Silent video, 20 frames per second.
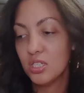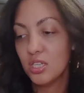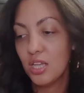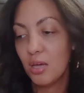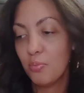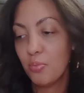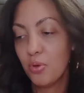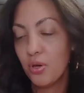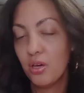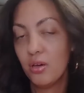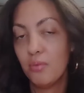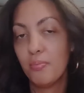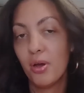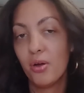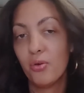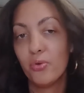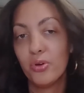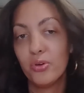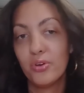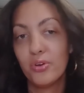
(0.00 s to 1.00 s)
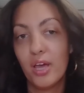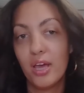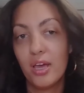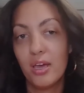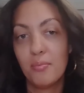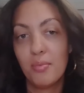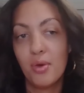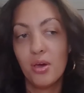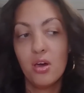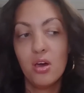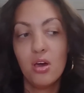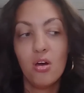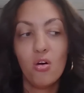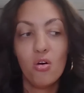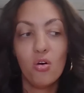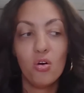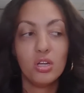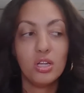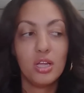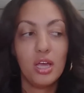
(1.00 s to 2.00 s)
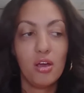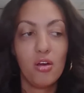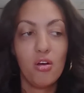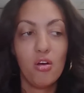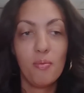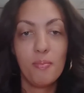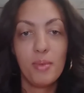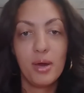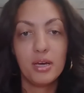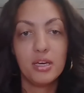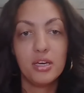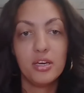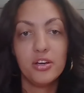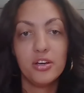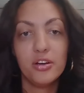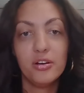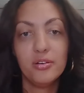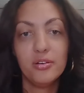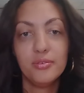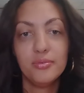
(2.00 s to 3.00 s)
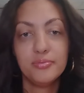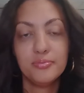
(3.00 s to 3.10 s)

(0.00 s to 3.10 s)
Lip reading: they put my real name on my gear.